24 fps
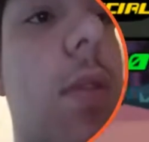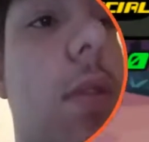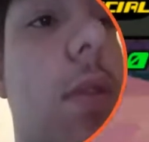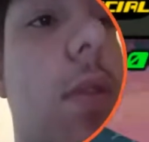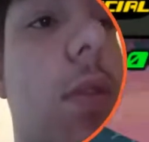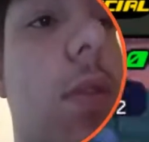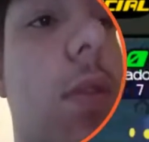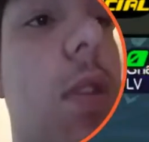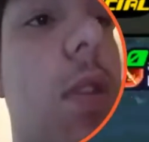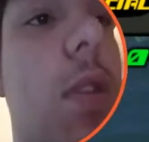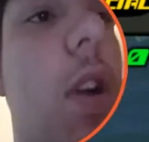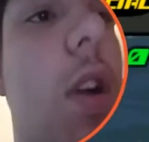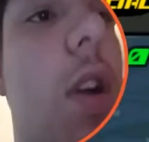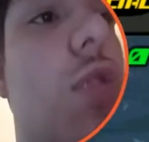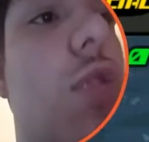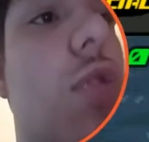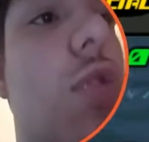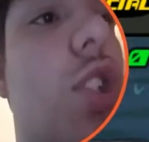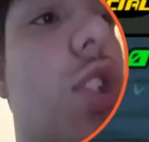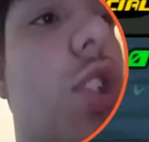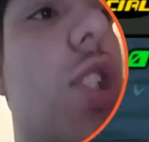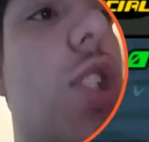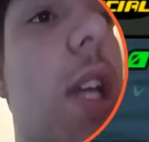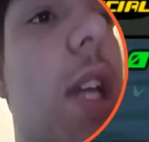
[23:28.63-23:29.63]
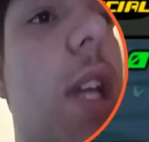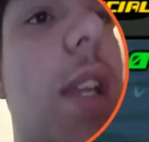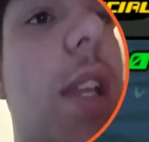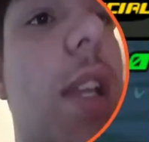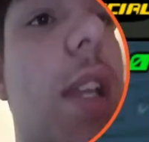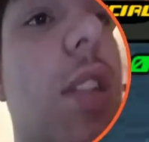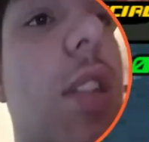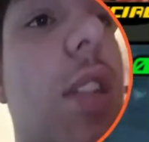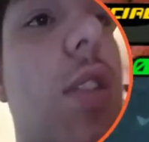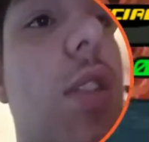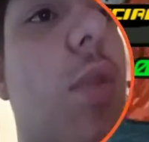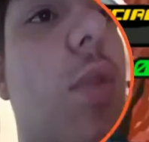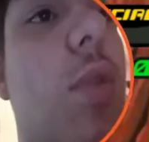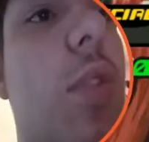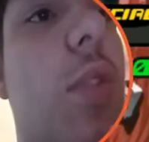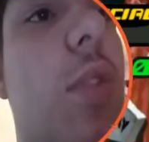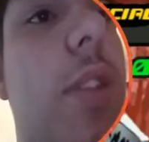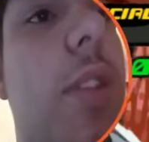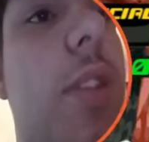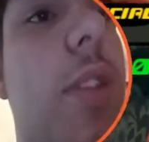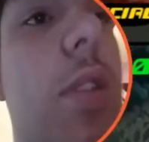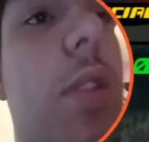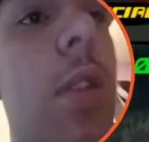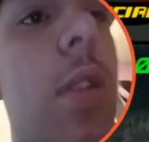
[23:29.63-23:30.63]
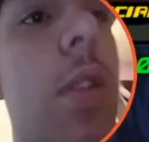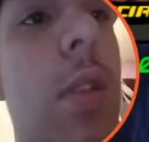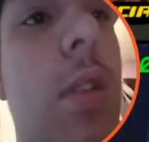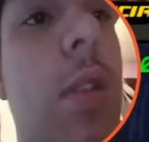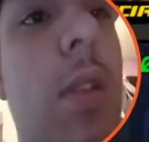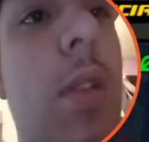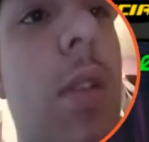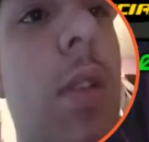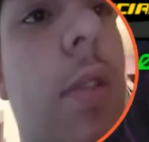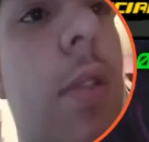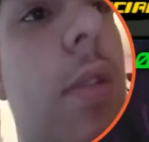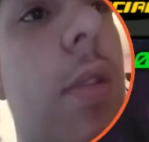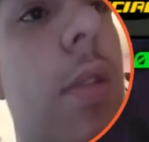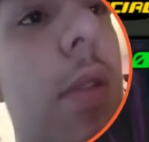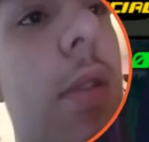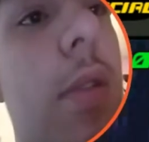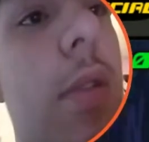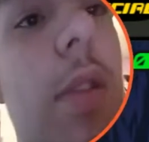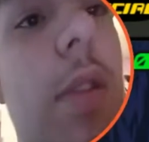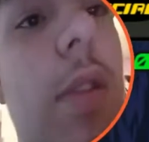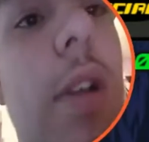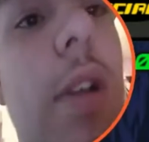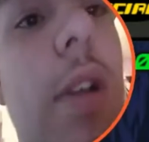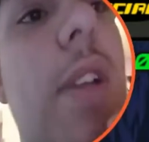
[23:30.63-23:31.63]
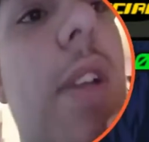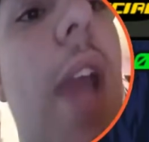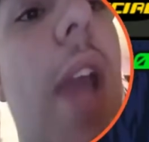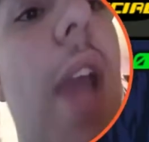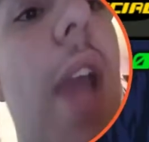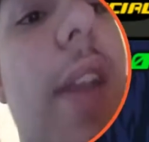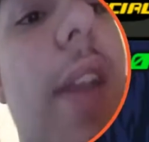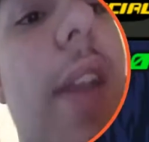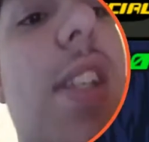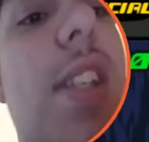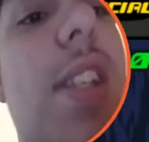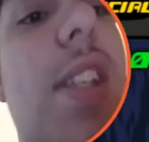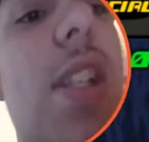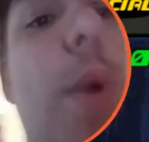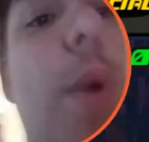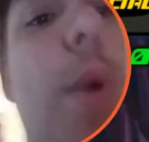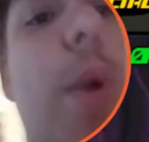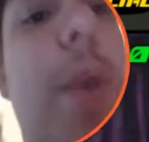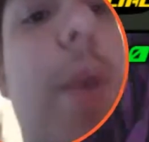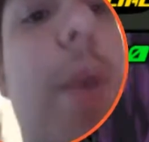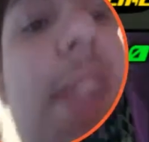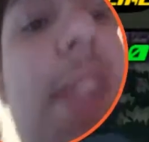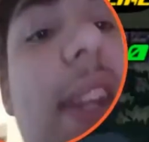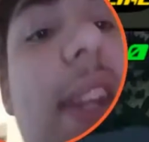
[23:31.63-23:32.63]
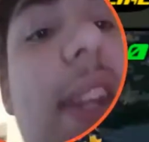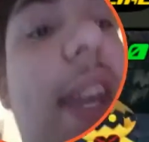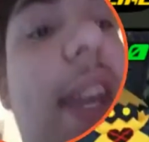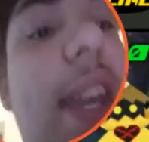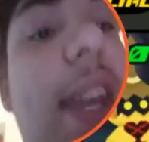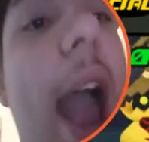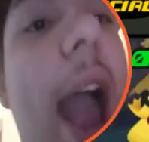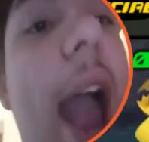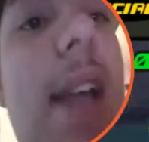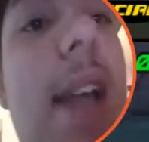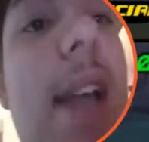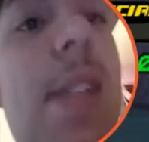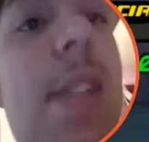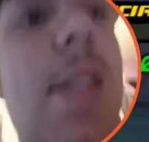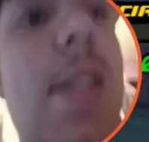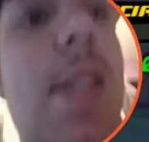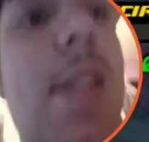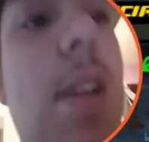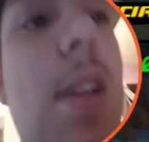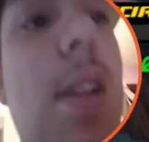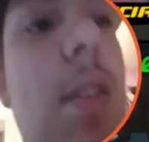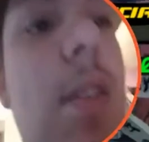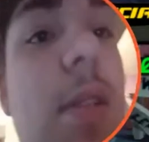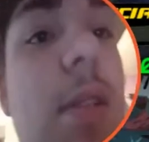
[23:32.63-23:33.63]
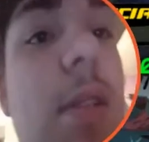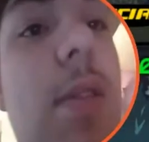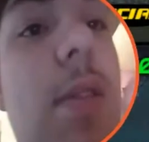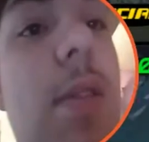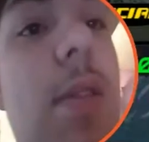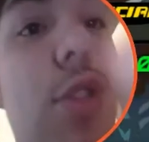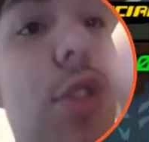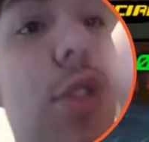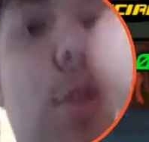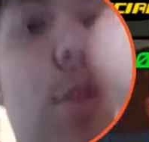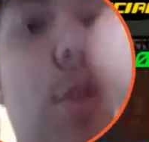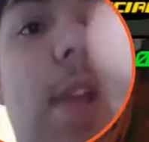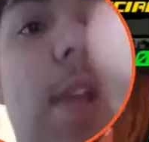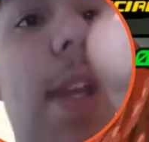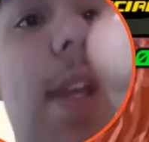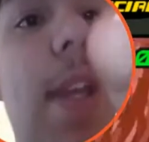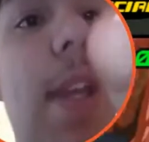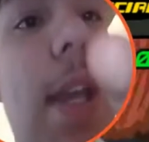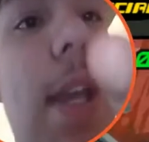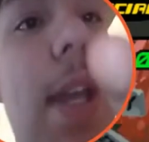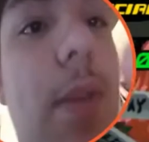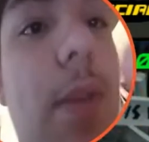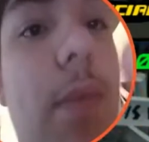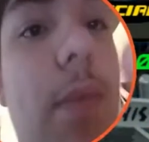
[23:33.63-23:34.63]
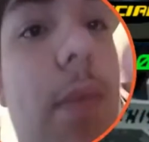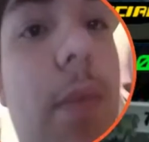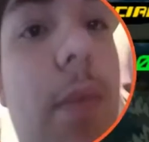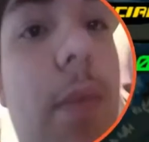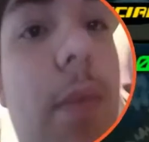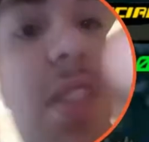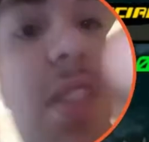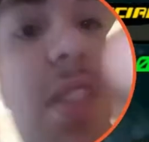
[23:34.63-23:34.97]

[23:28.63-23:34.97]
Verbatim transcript: Oh shit, that's a new one. Yeah, this is where we see the cat, isn't it? There's gonna be a cat scene